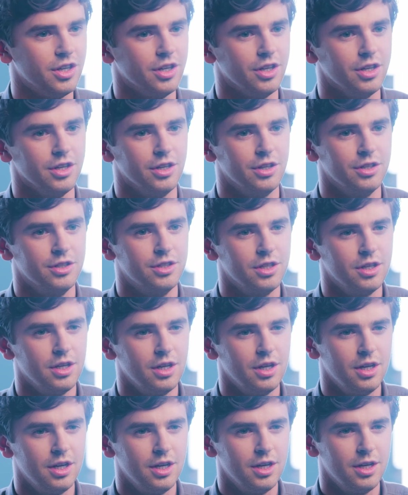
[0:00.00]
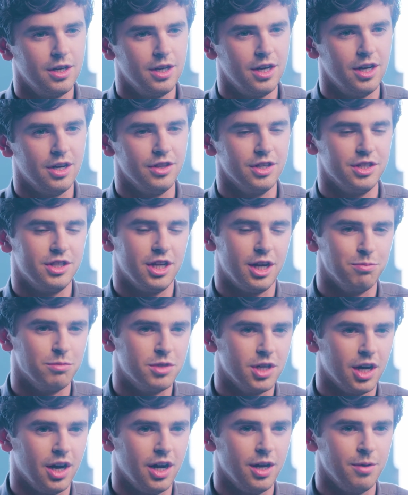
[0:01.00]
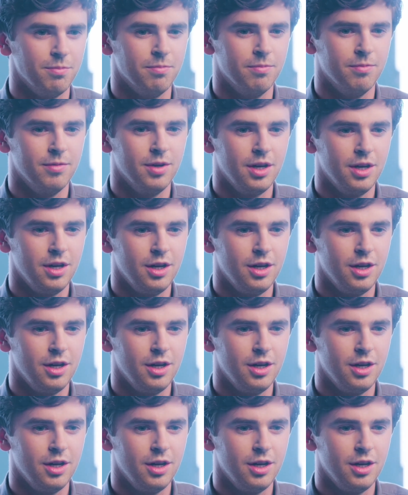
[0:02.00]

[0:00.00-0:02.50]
and at the same time,